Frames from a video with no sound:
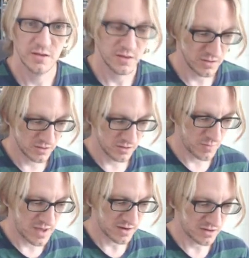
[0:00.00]
Go
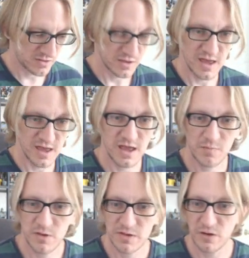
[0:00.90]
back to the game.
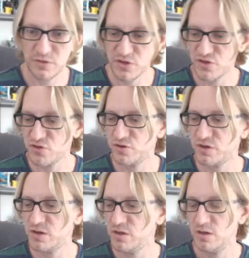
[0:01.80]
Now this
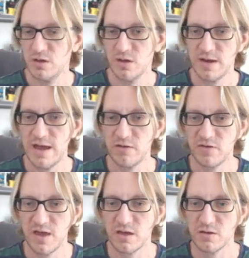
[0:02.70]
should now
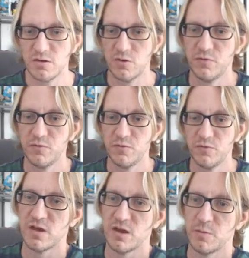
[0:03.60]
take, if you watch
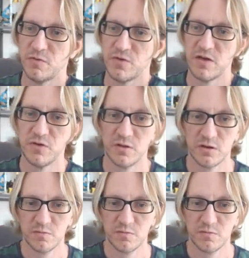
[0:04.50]
at number 5, healing,